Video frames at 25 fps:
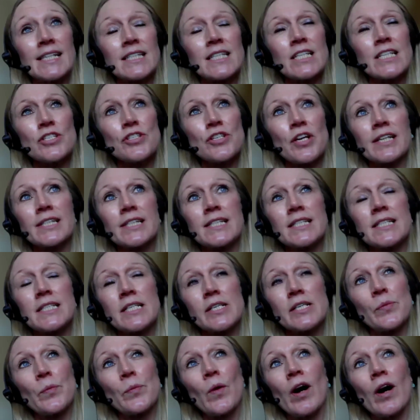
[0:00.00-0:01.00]
it's an
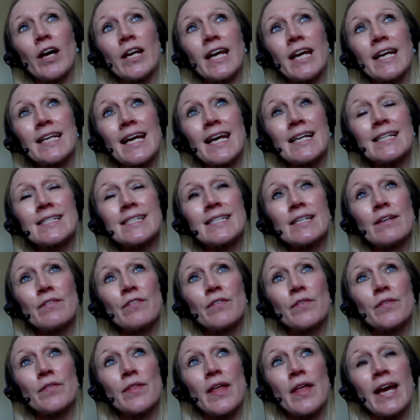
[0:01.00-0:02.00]
interesting one. I guess
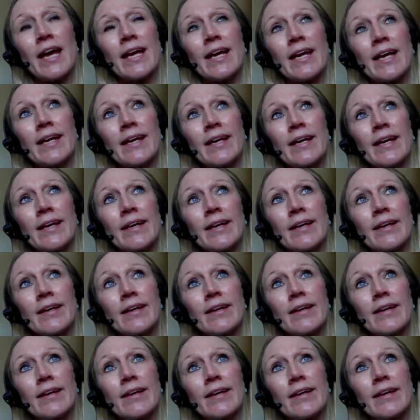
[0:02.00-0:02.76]
if they...